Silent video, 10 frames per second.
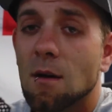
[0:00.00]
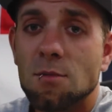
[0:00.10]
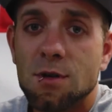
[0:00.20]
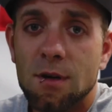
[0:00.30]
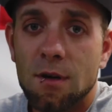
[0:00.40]

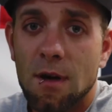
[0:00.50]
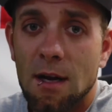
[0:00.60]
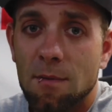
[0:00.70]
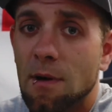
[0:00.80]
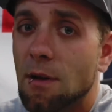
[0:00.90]
I'm sure
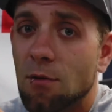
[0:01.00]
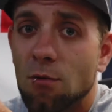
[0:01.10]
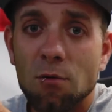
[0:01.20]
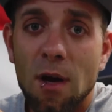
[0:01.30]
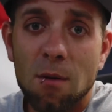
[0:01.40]
anybody
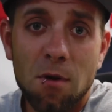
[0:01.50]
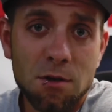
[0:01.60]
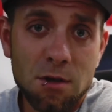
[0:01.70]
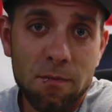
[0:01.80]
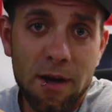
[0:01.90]
who
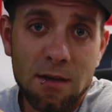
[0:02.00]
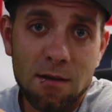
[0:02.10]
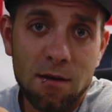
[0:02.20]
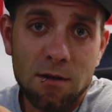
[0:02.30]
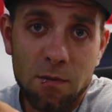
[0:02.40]
airbrushes baits knows,